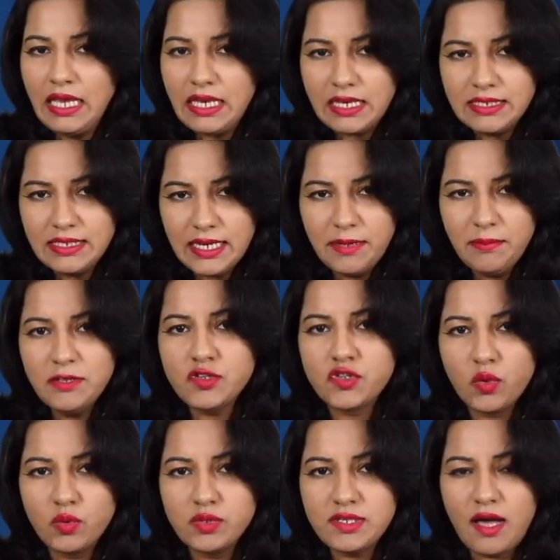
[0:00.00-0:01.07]
Containment
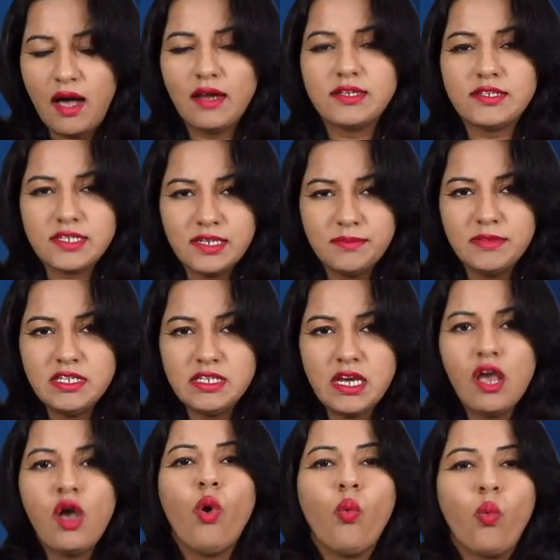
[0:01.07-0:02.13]
zones are determined
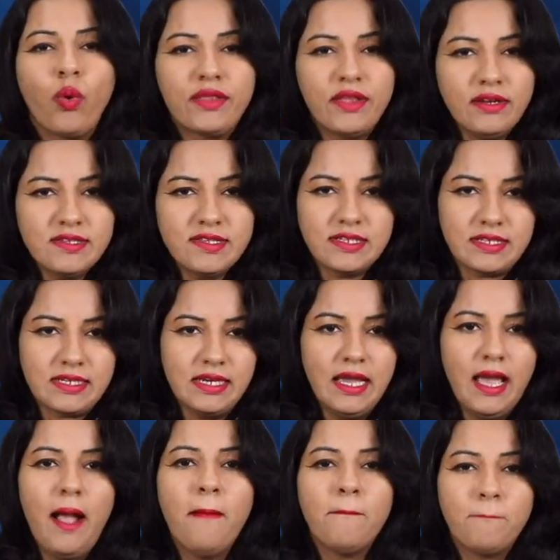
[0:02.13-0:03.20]
within a city
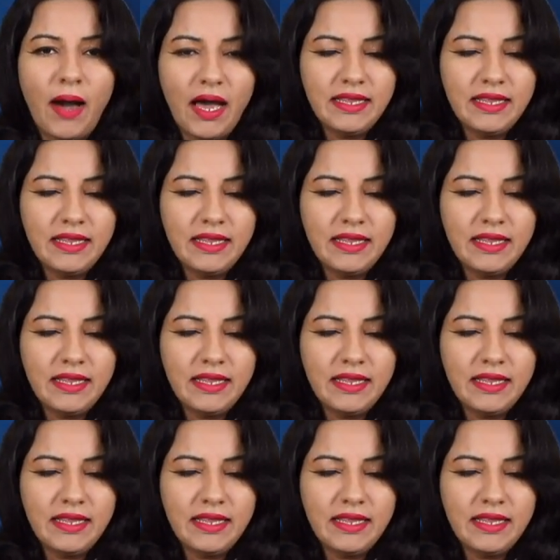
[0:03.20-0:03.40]
by